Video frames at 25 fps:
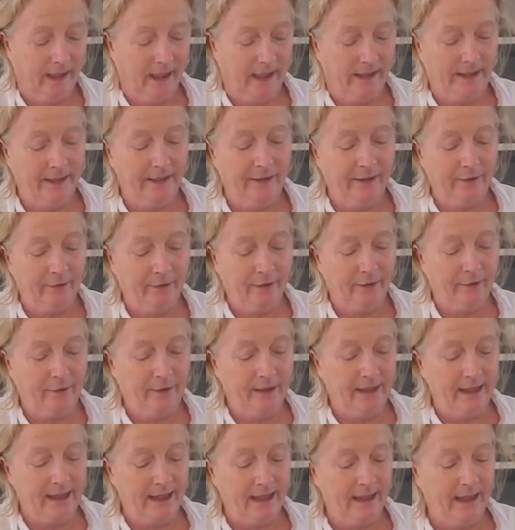Another
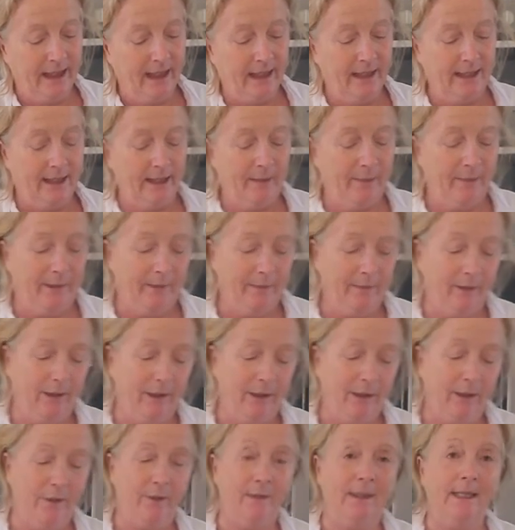ingredient that some people
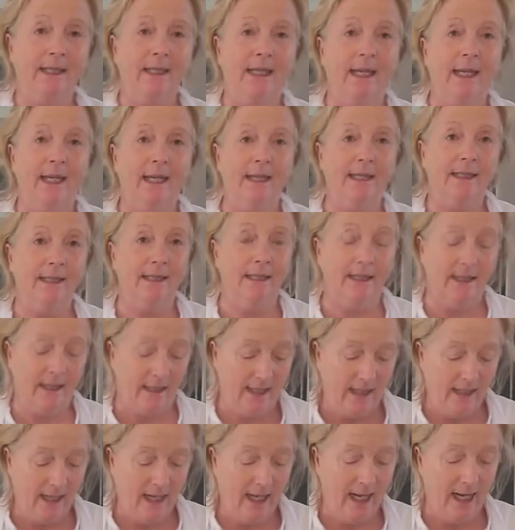use is
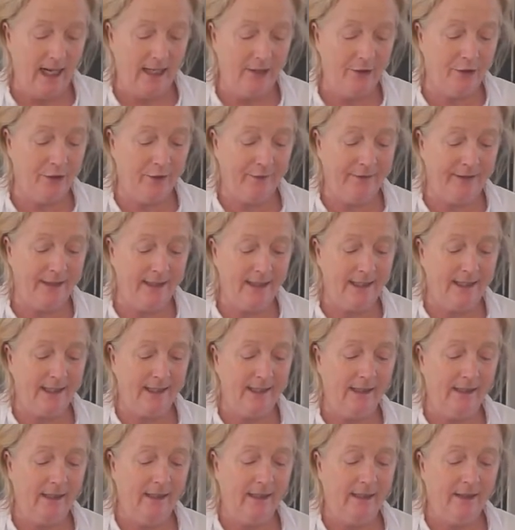
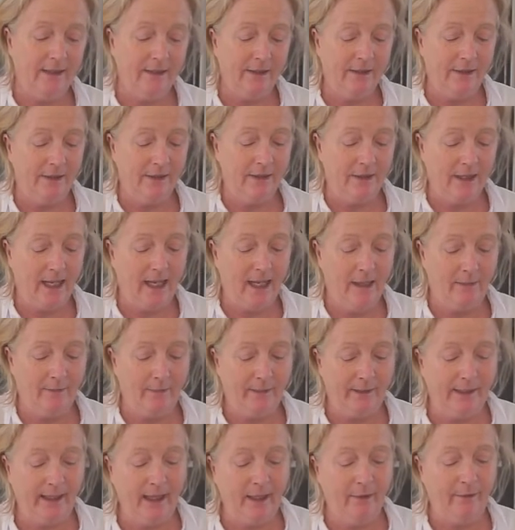anchovies, just to
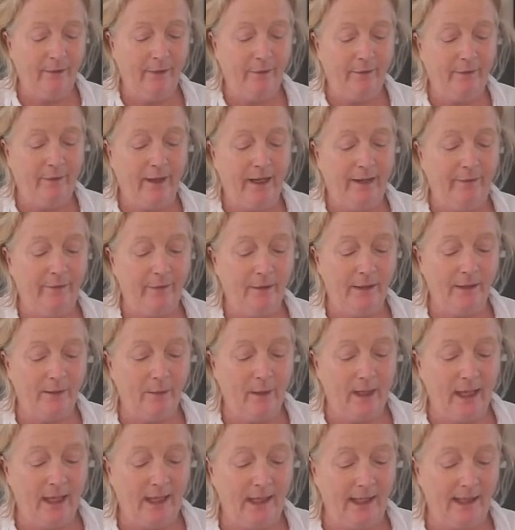bring out the flavour as
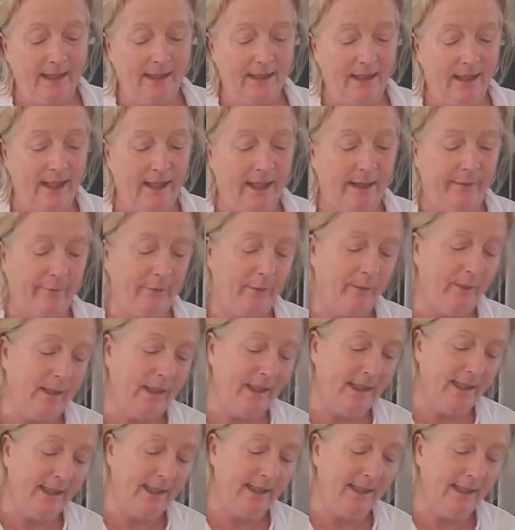well. It's not
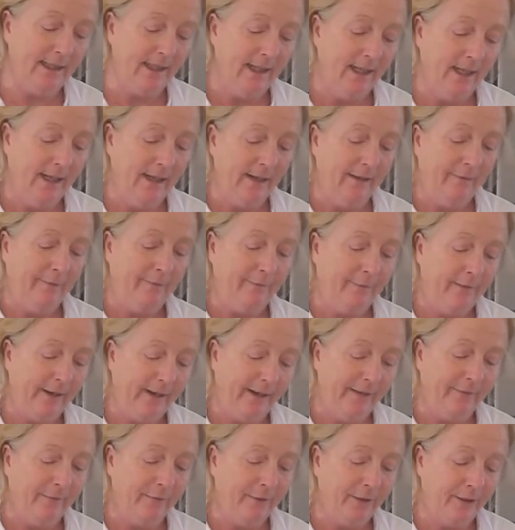everybody's
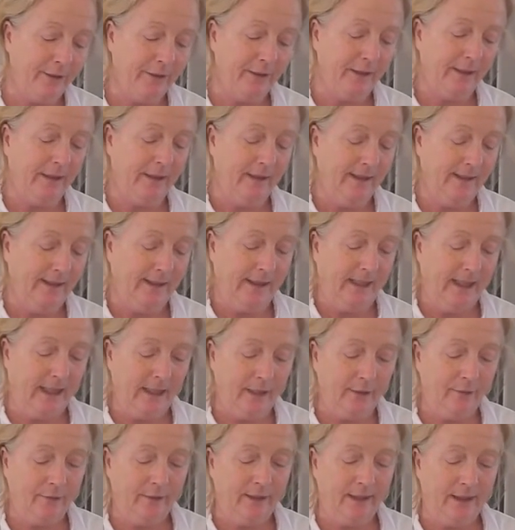favourite
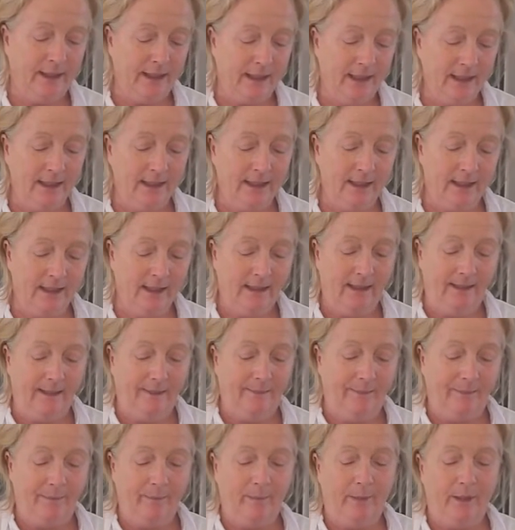ingredient,
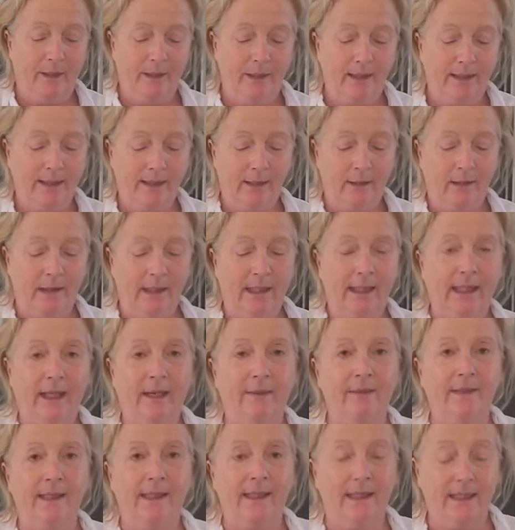but it certainly
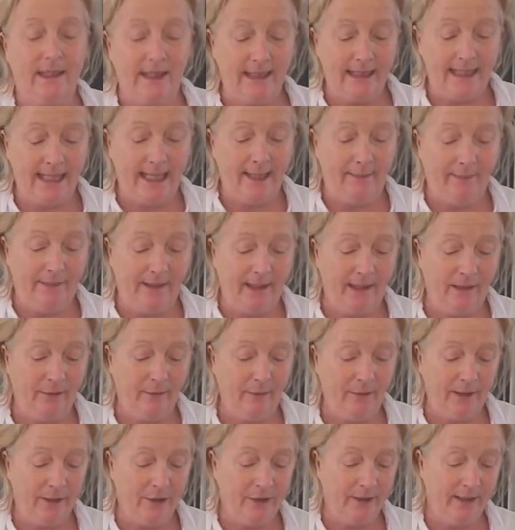gives it a depth and
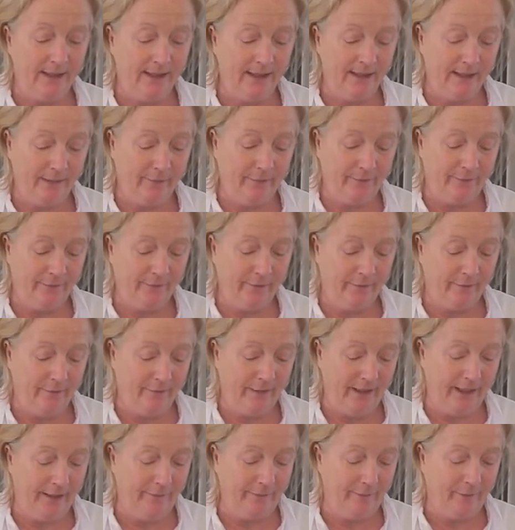a richness of
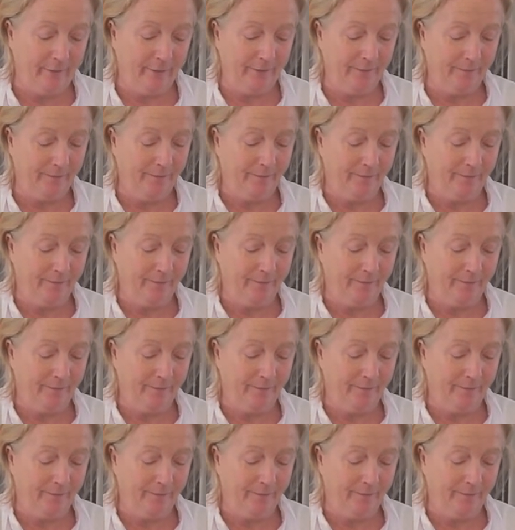flavour.